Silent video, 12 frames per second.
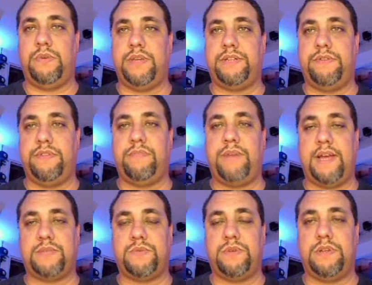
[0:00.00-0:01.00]
You enter in the
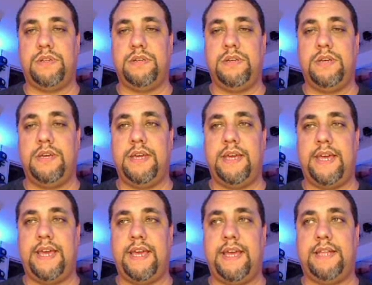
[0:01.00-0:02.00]
password
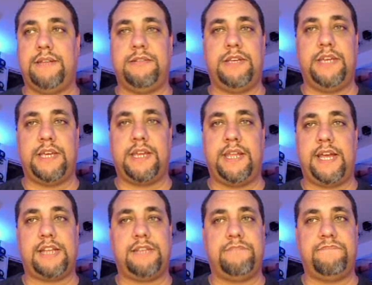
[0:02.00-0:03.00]
and hit
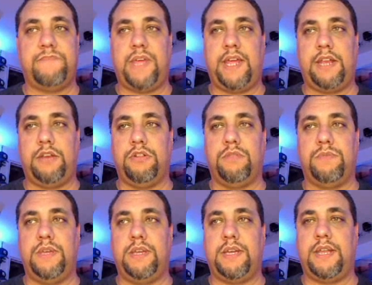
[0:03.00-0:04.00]
connect, and you'll
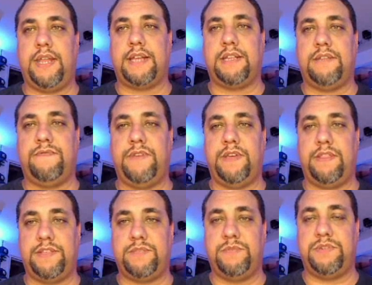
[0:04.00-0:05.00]
be connected via
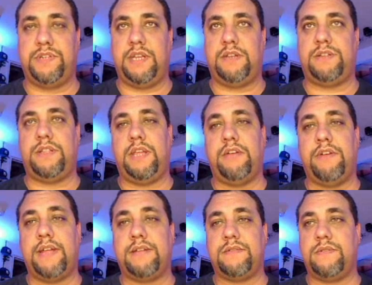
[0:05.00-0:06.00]
this machine to the
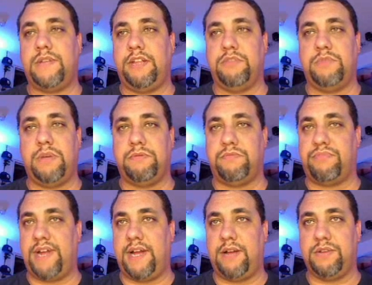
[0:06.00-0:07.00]
internet, and you'll be able to
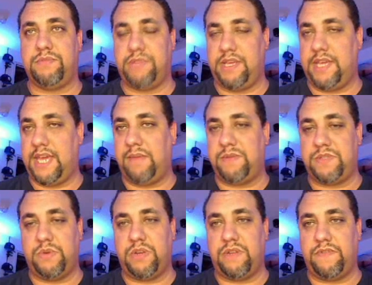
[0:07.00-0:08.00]
browse, play games,
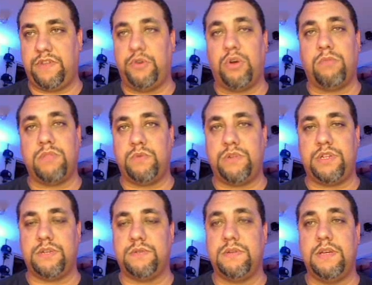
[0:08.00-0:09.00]
do whatever you normally would
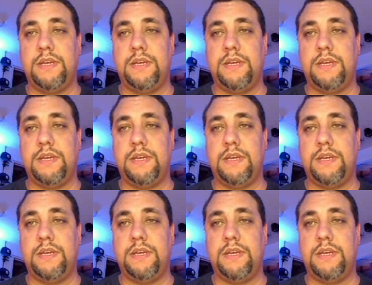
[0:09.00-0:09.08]
do